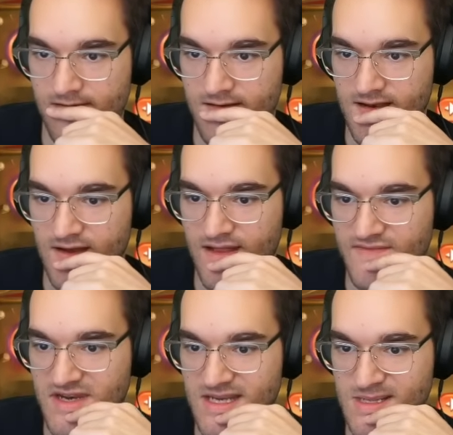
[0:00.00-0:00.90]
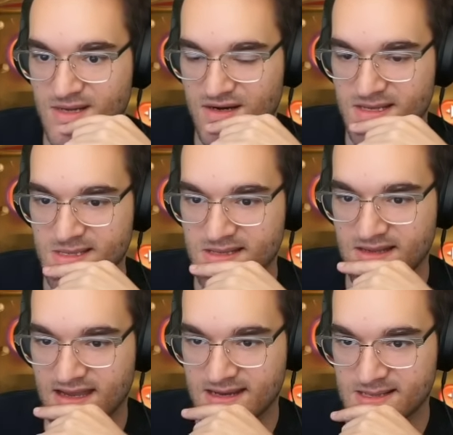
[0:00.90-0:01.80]
I'll have to discard
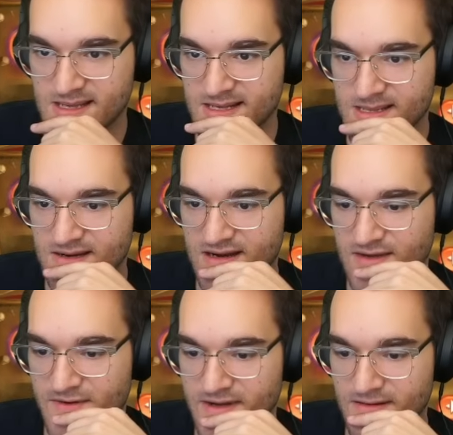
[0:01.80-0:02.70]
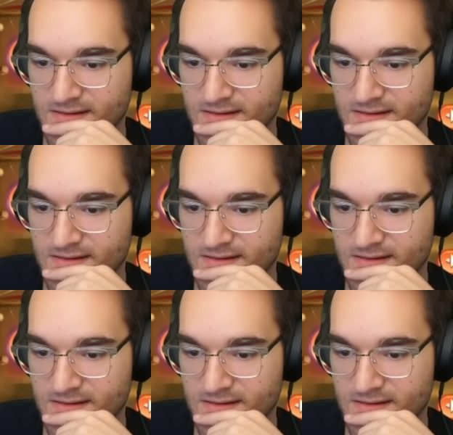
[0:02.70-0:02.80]
a hand size here anyway.